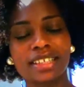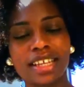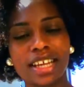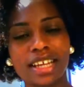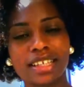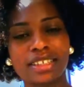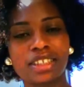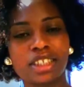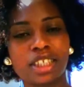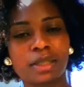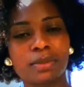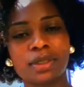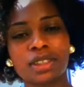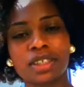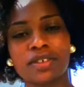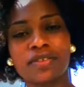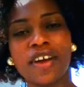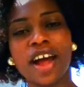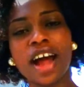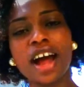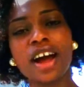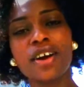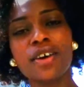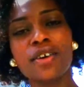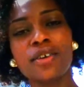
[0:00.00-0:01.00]
in terms
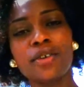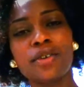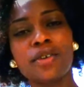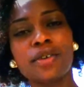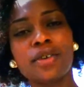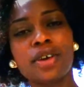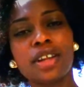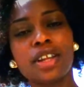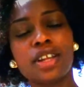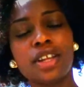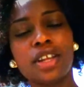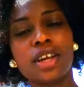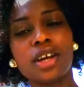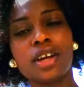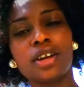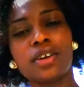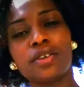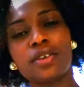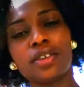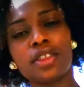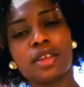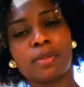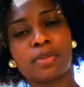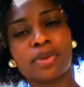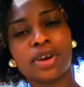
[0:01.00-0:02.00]
of how
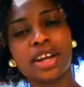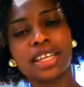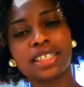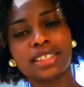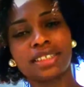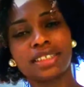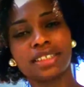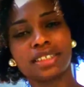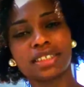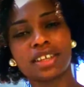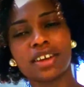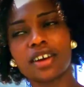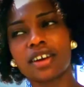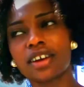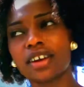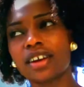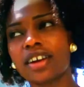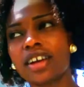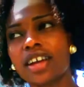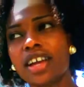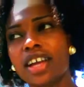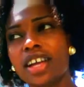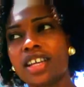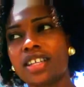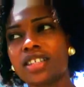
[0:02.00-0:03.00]
low the prices are.
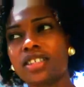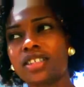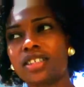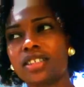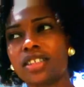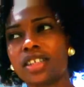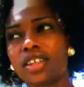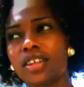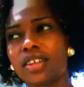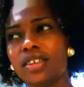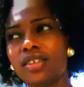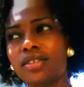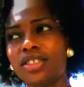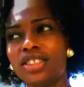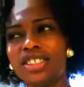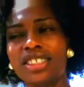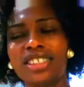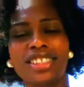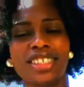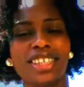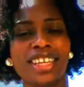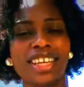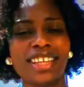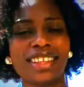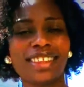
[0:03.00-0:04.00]
So
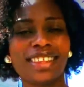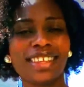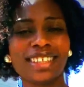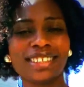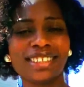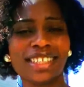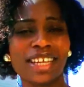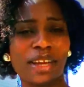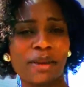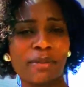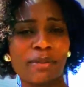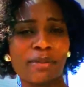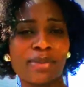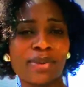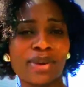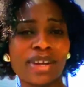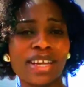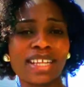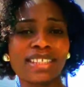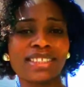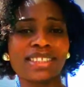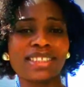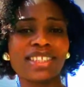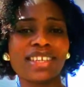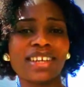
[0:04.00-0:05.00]
just to get things like
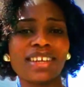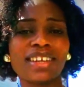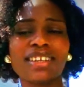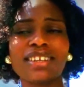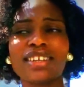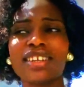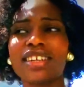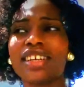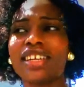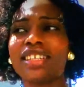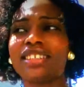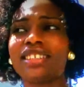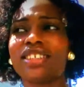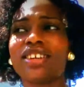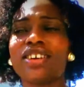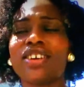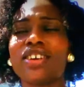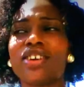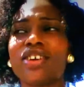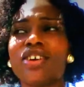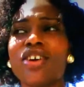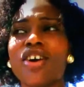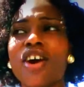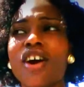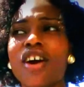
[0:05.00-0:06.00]
braids done, it's
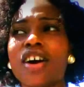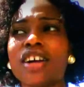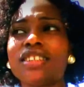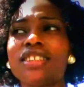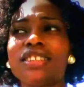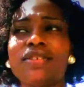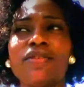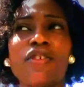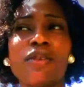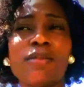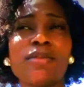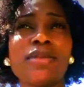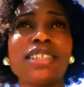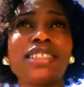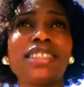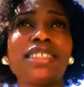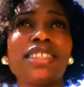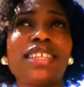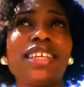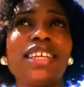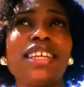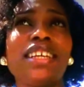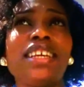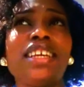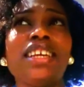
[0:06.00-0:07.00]
gonna cost, from
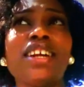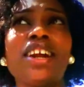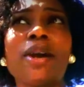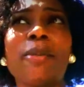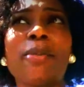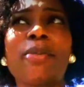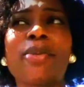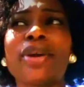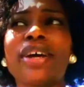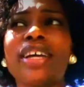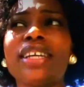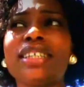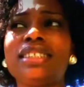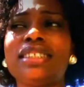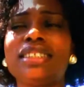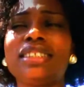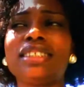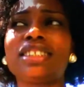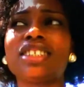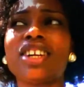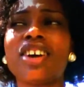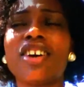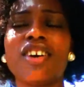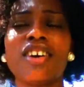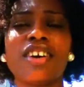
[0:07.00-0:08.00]
this lady, her
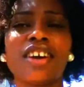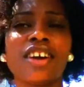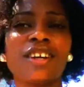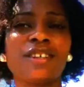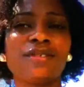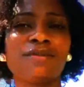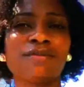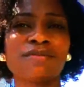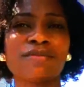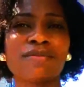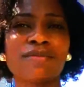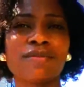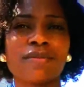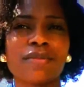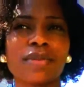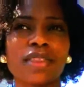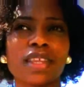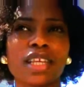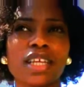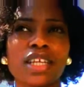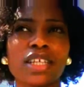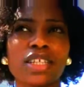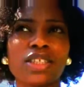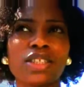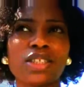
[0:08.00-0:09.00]
prices are
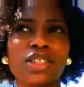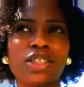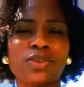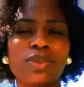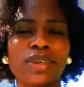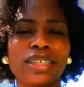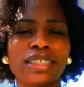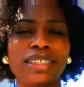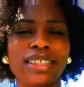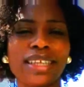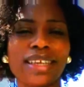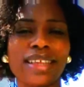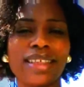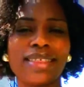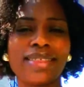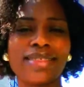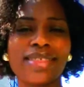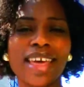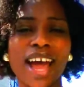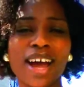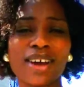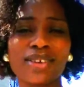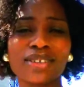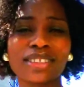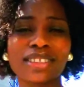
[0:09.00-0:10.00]

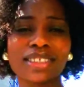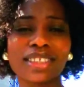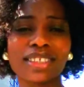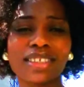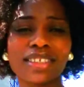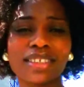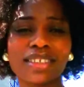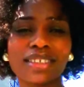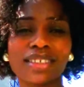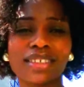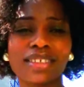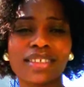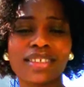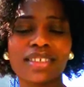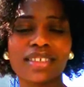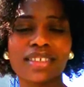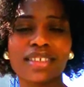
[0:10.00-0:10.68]
$20,000,